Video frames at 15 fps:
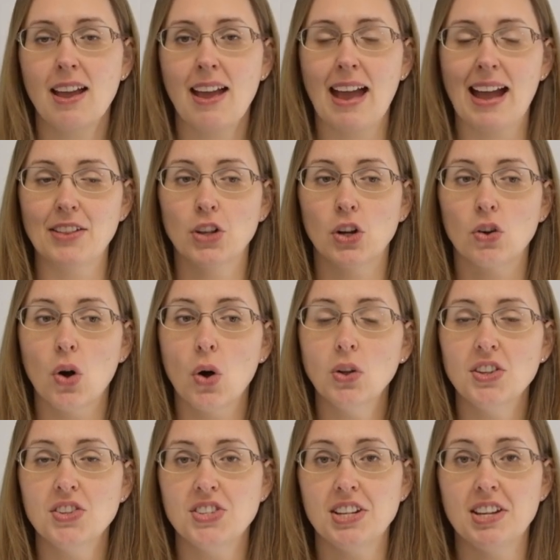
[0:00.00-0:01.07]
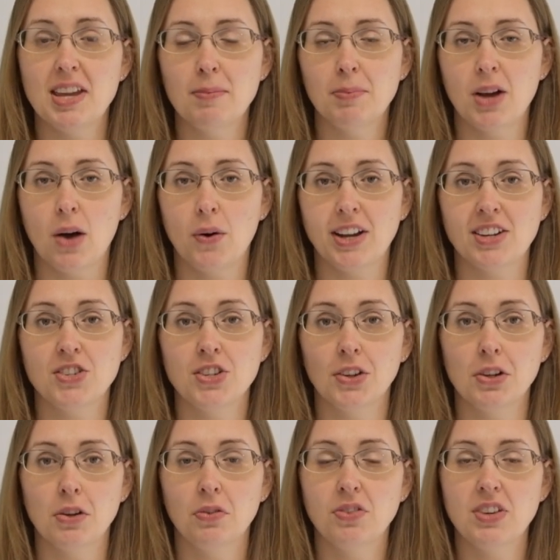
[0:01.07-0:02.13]
And the goal is to keep going until
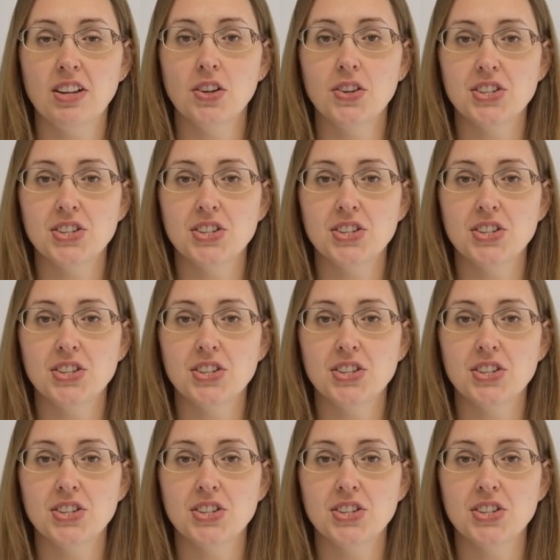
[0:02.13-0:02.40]
you feel